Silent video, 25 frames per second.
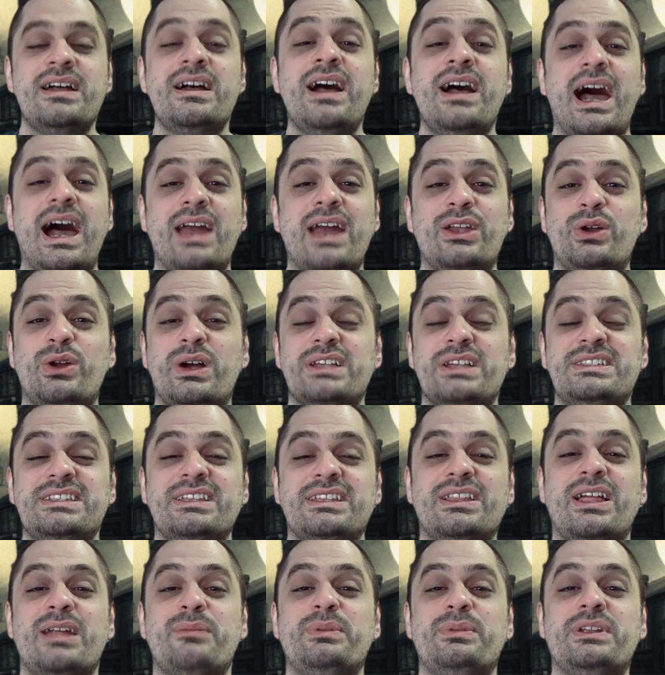I don't know, I see a
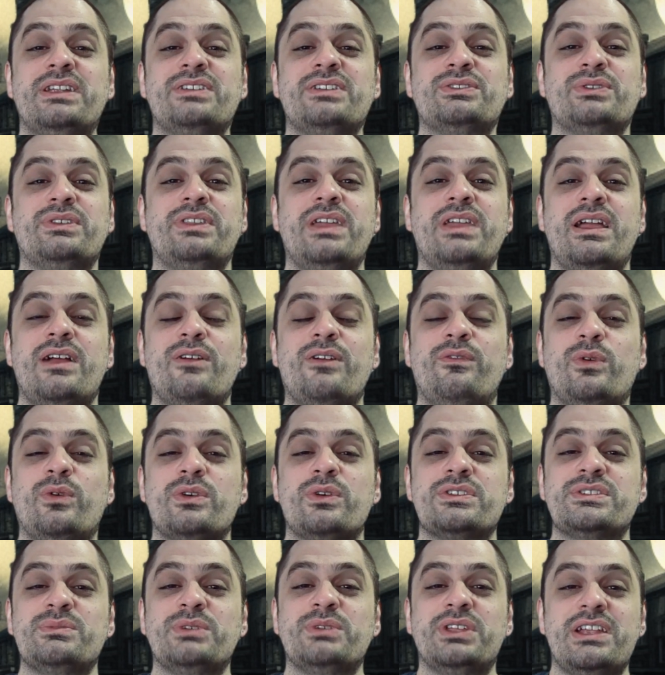lot of potential there for
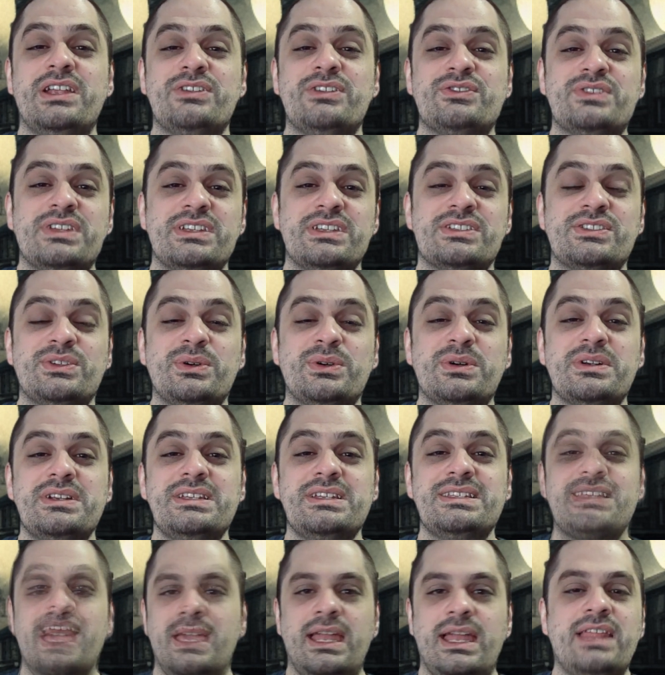some really interesting
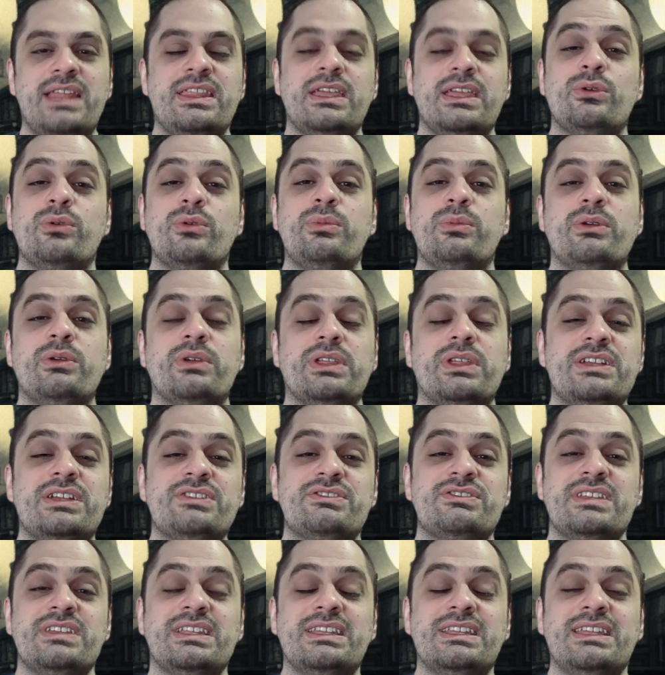stories, and I think it would be really
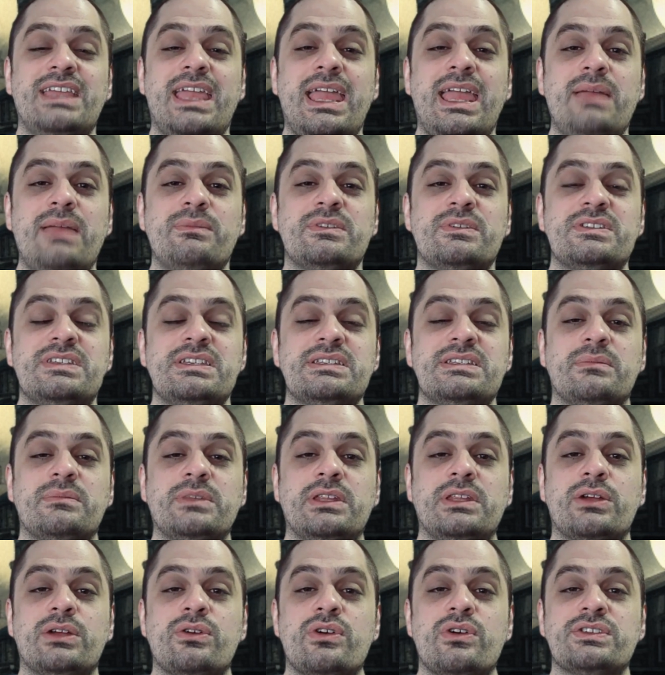interesting in the game to see something
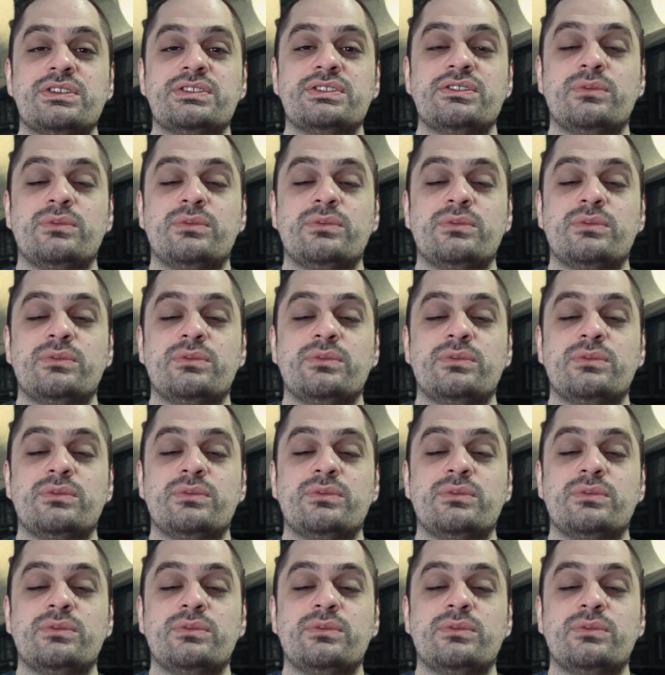that crosses over